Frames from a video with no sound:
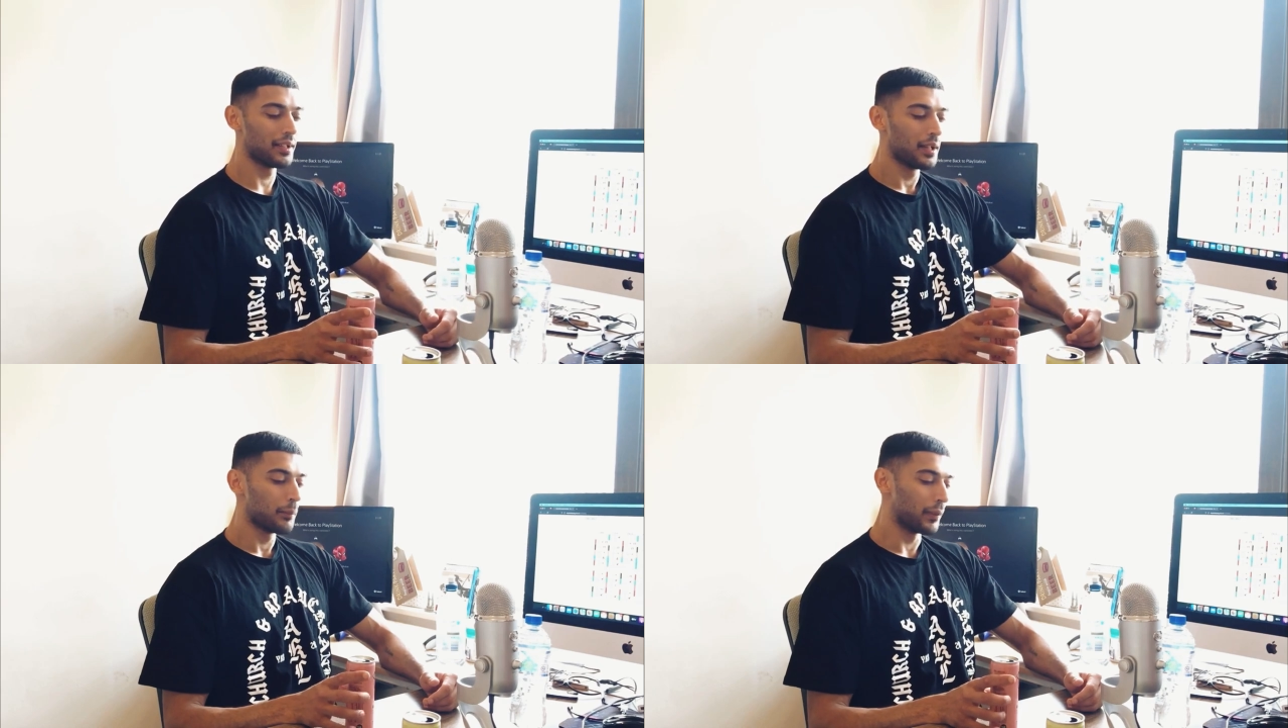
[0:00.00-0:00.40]

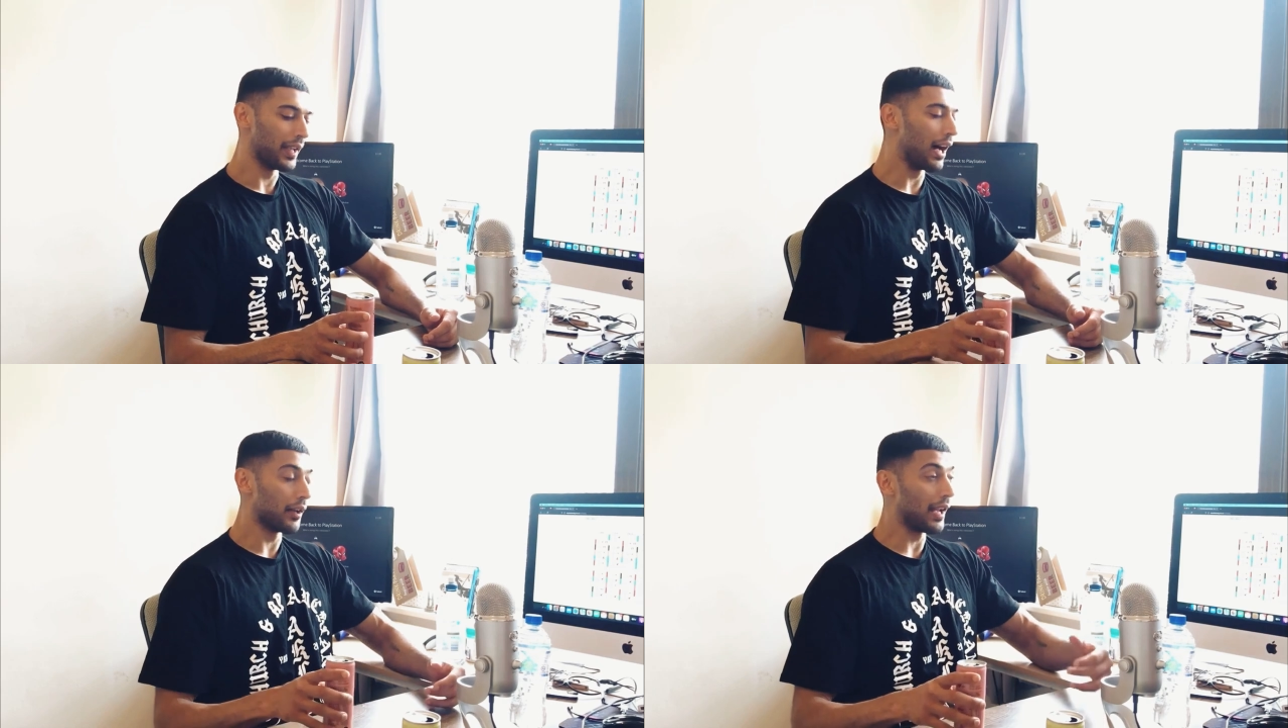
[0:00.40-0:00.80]
Yeah.
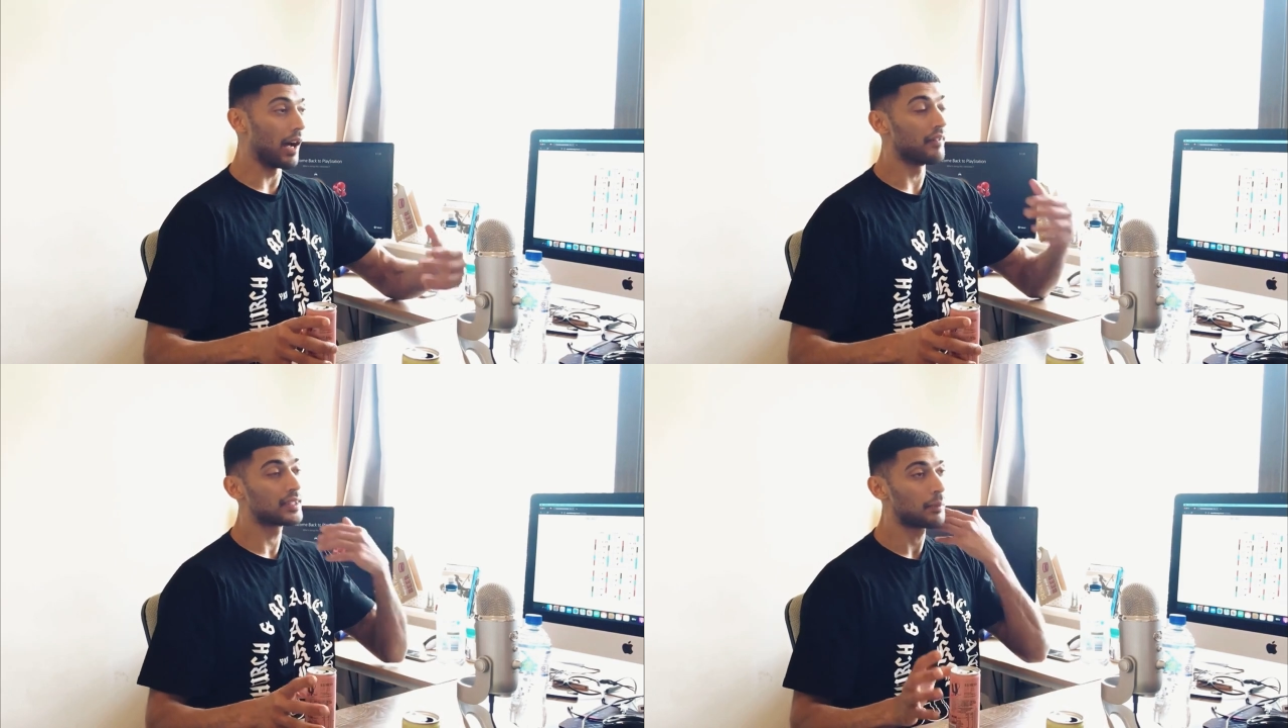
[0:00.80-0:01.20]
But now,
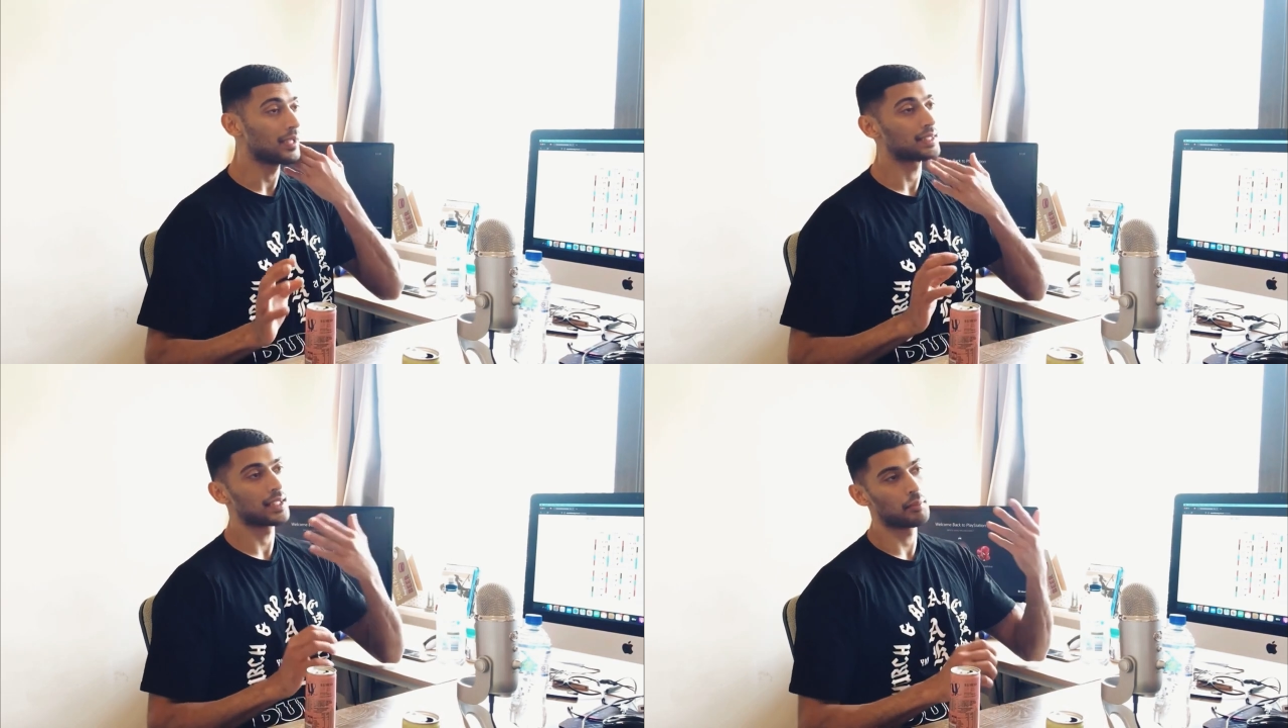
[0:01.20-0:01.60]
now every time
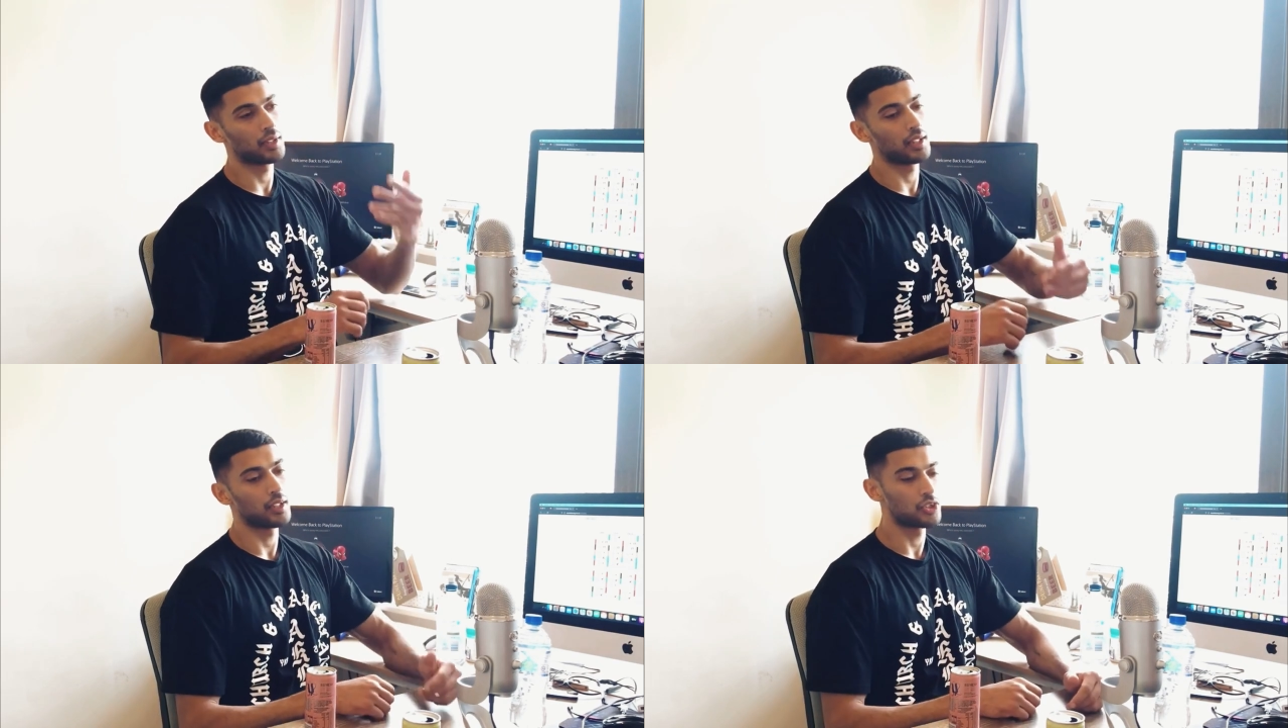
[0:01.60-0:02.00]
I see him
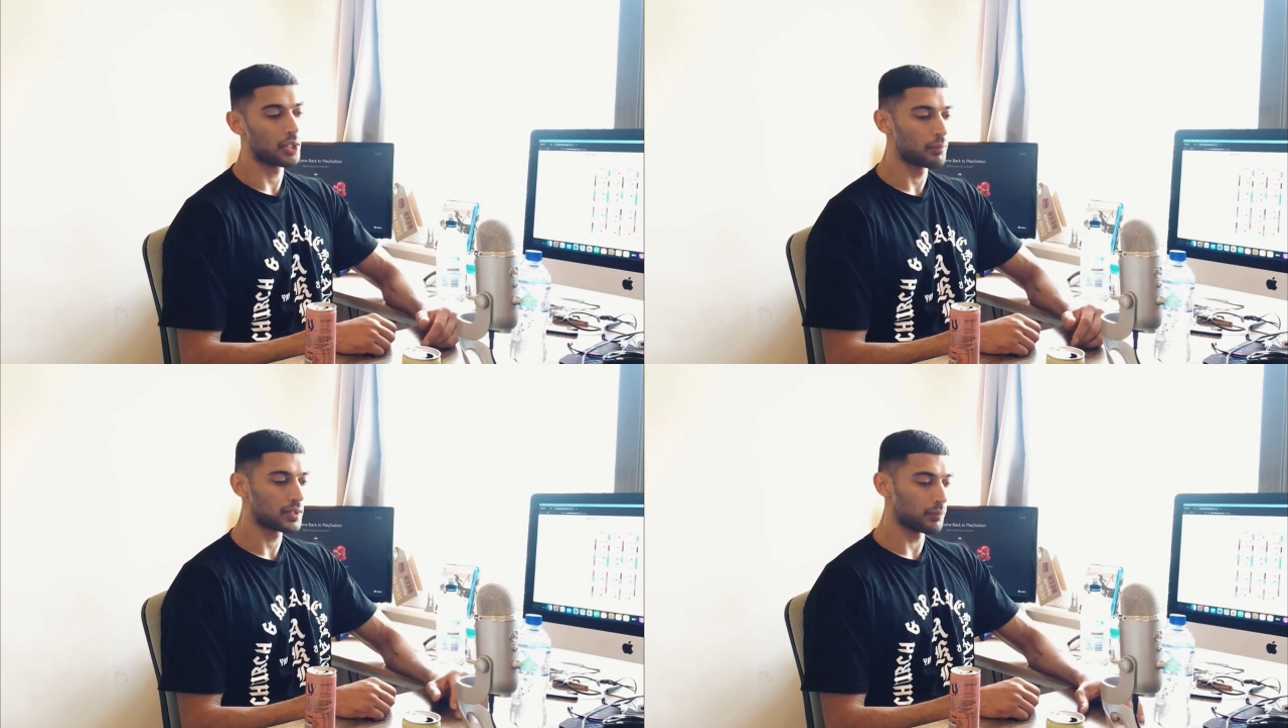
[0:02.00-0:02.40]
in, in the
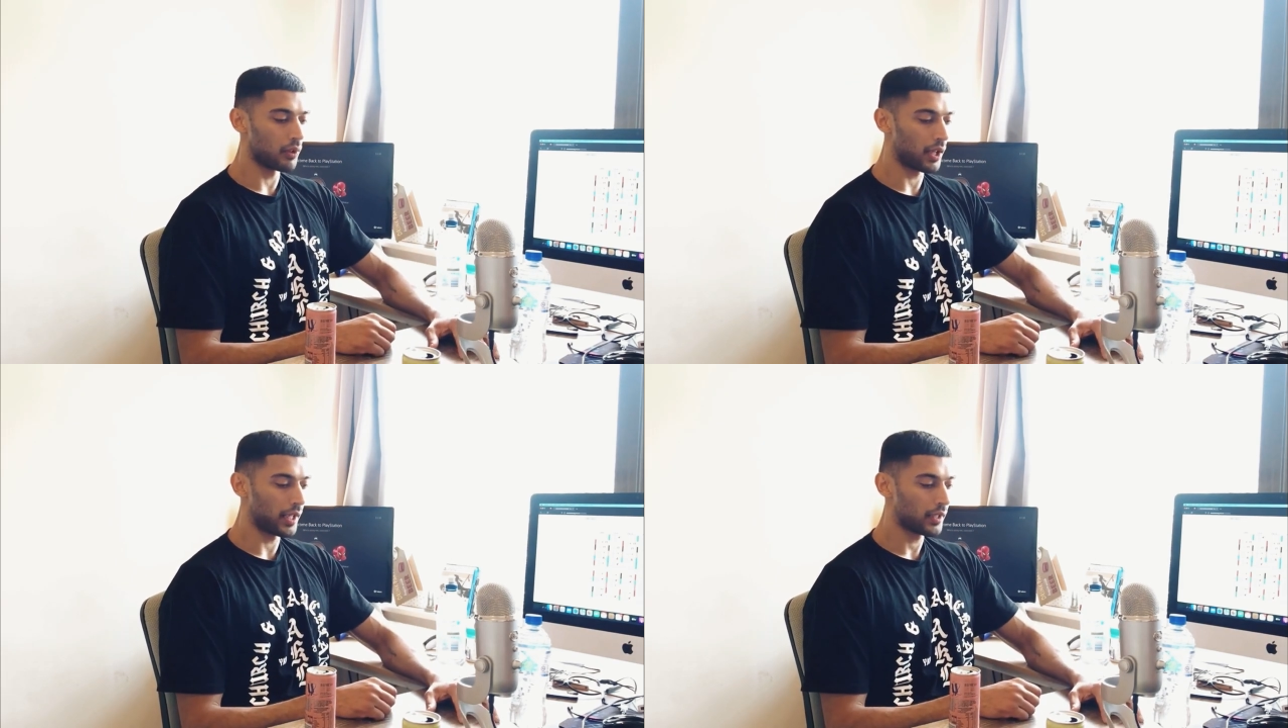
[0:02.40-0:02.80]
gym, it's
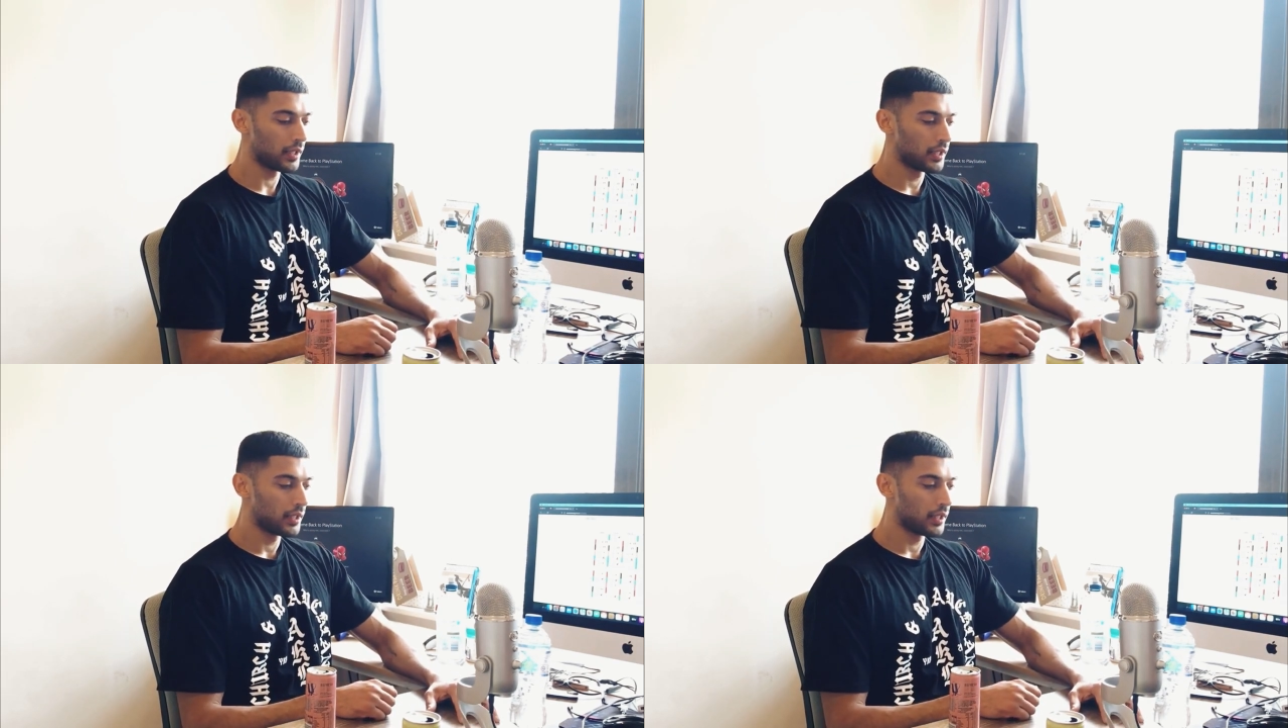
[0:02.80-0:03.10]
more like